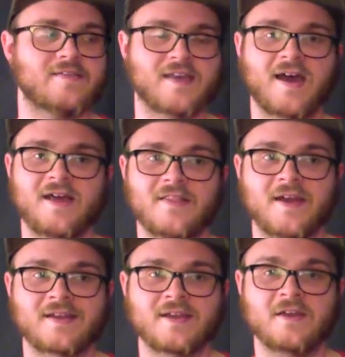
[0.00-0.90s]
Is that,
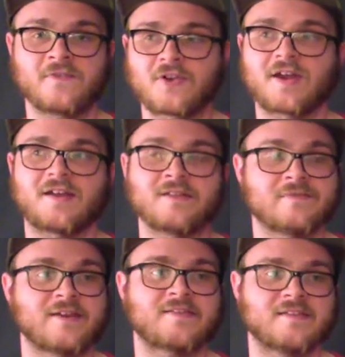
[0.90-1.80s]
like, if you're not
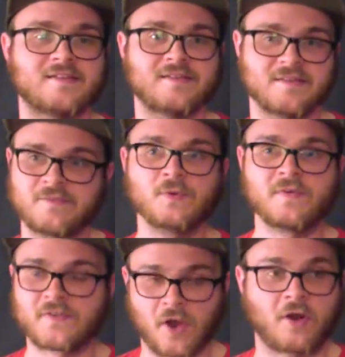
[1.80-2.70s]
invested, these
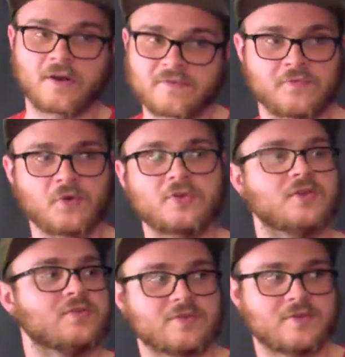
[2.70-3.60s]
movies aren't for
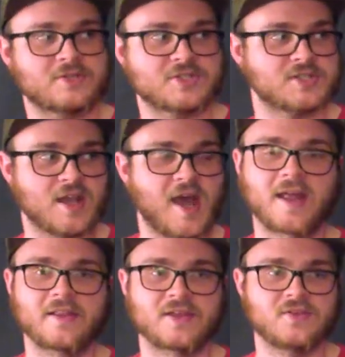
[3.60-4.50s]
you. They're just
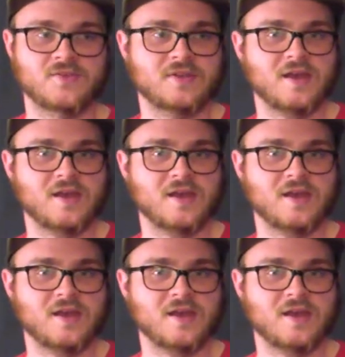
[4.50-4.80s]
not. Like, you...